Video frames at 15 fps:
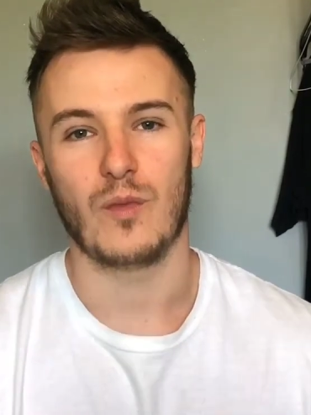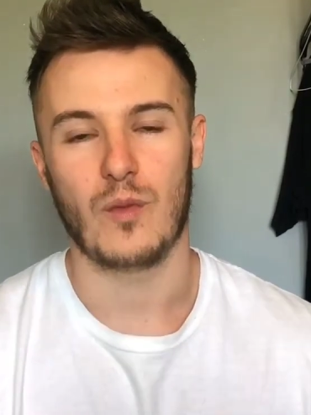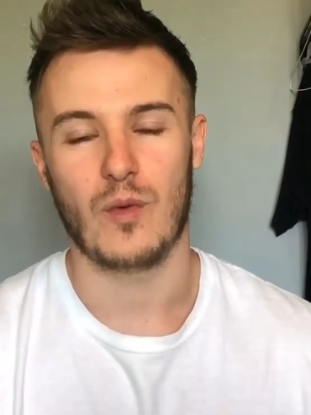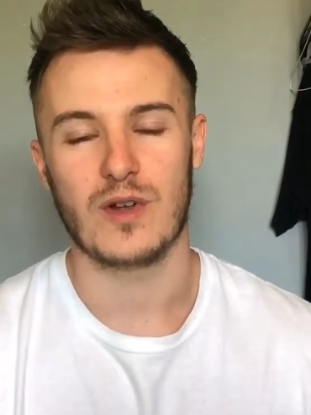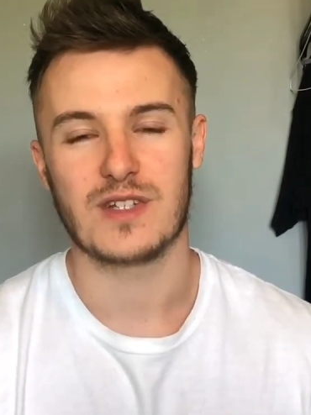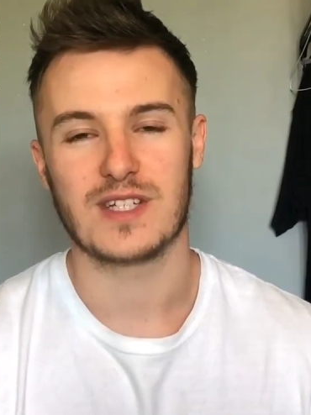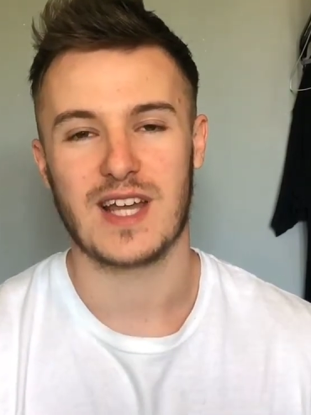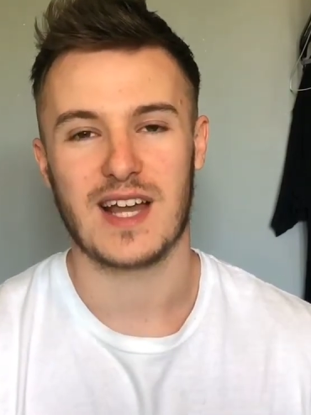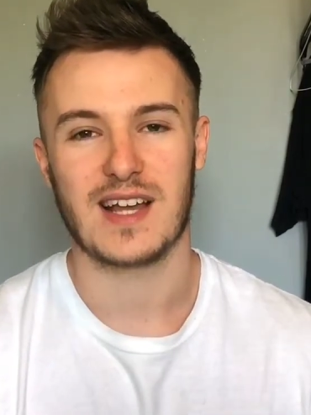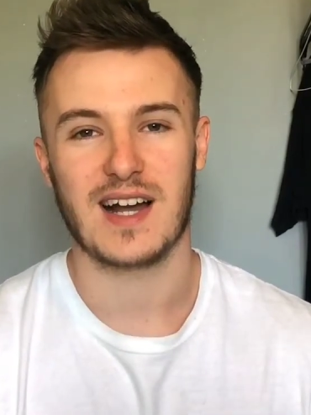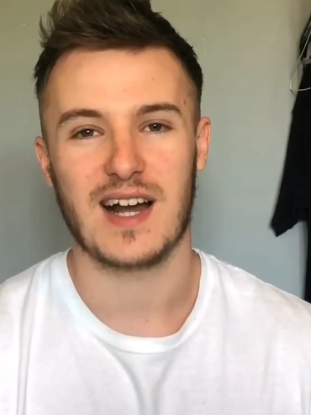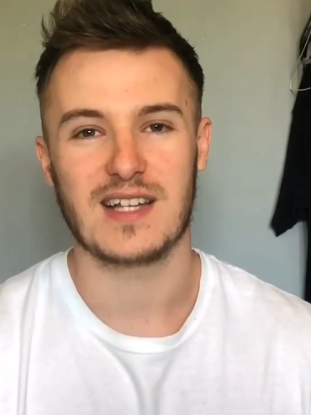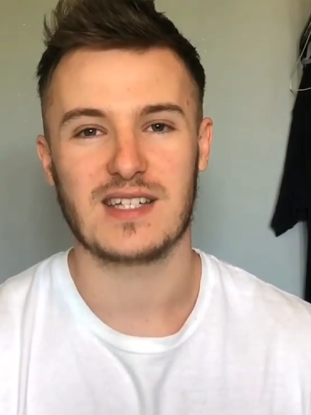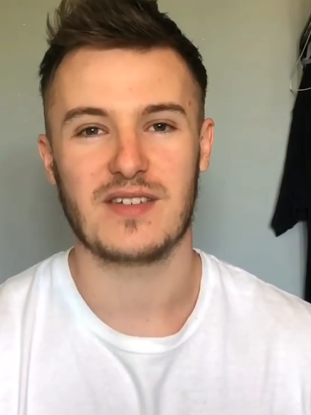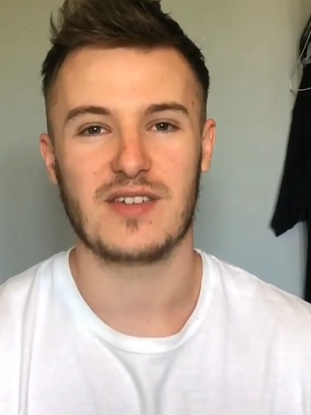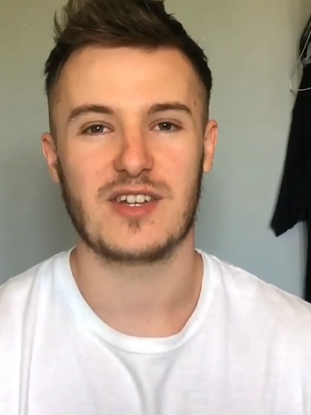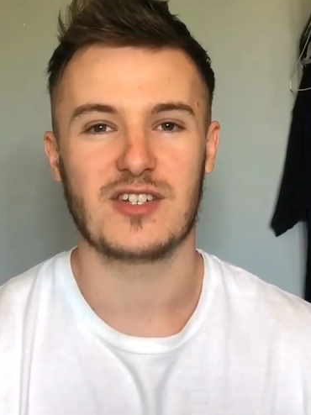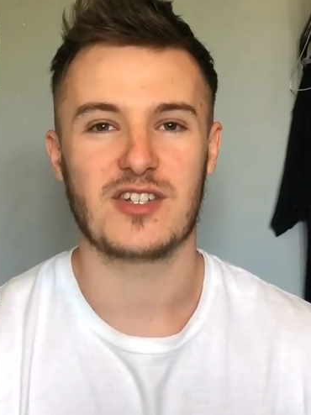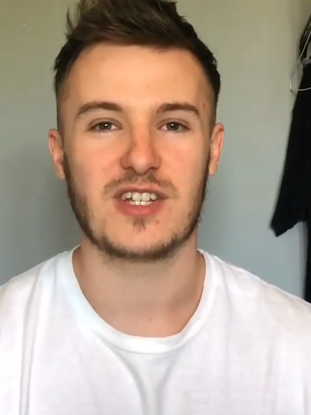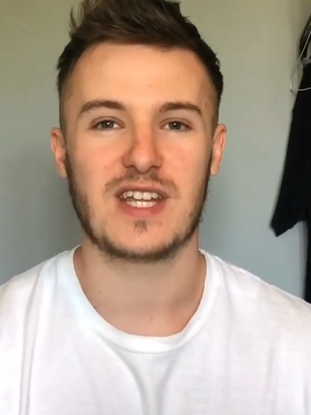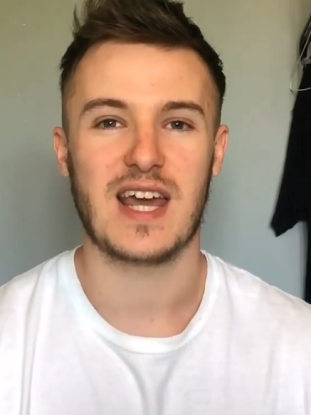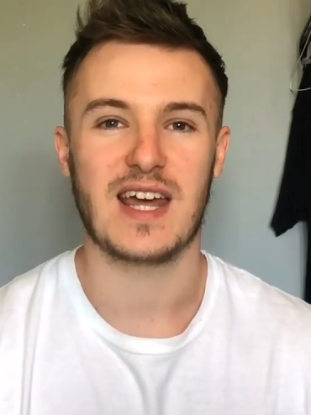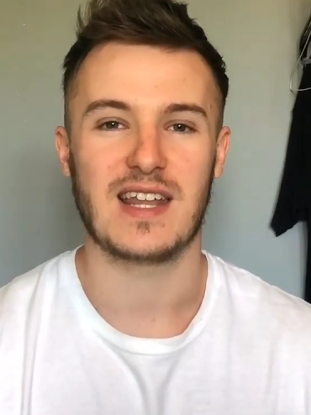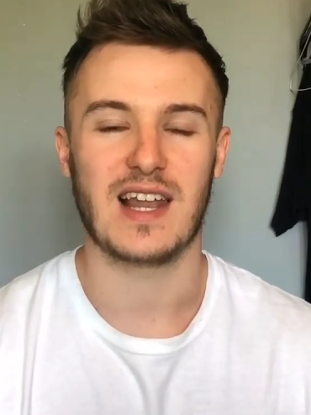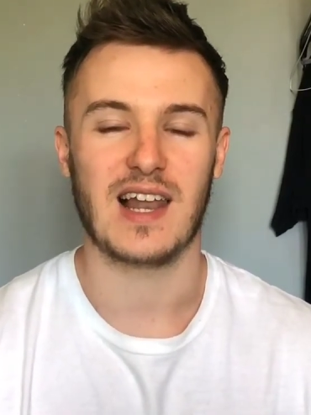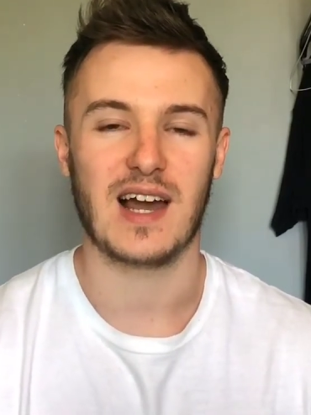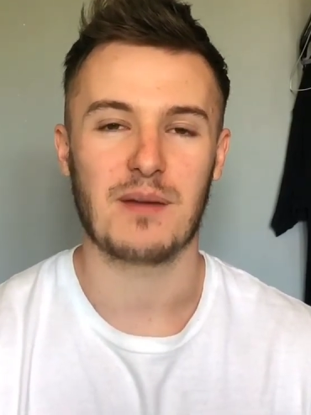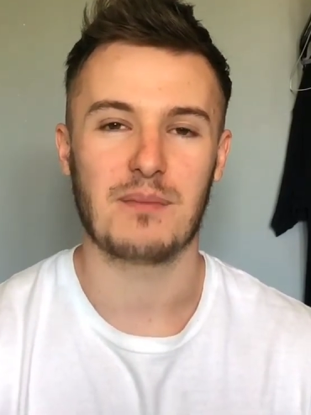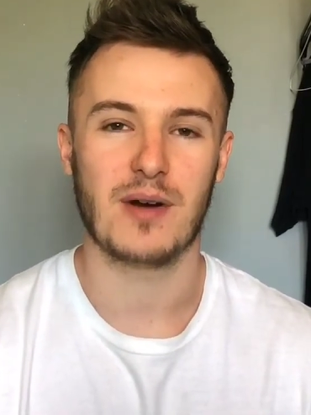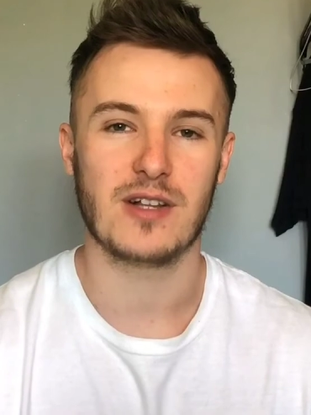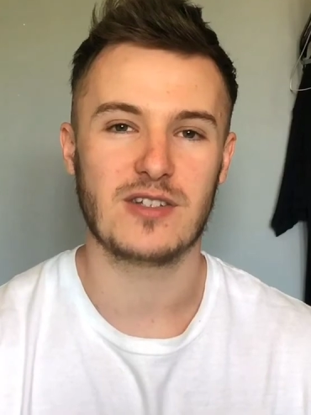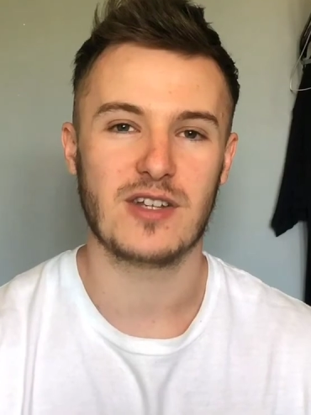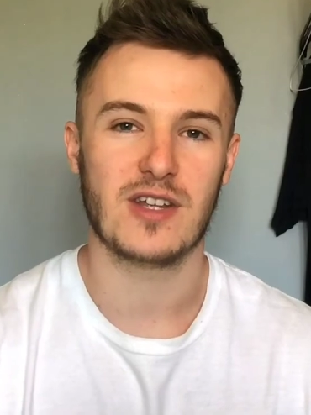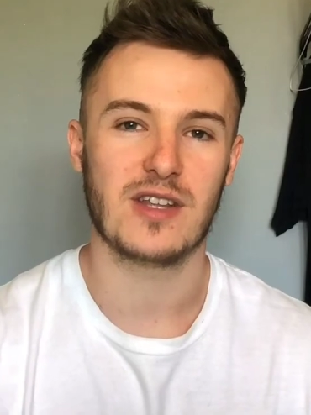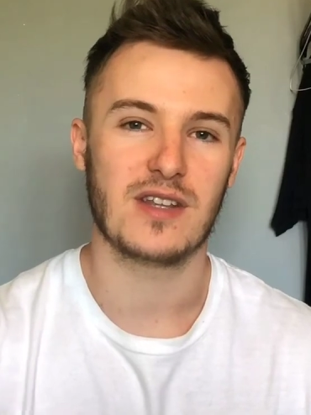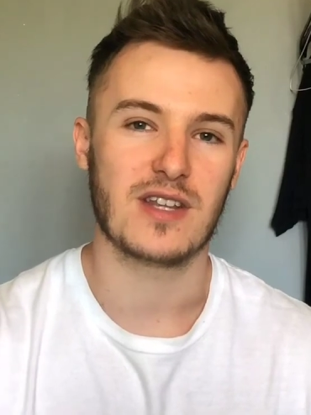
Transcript: Once again guys, if you could just hit the like button,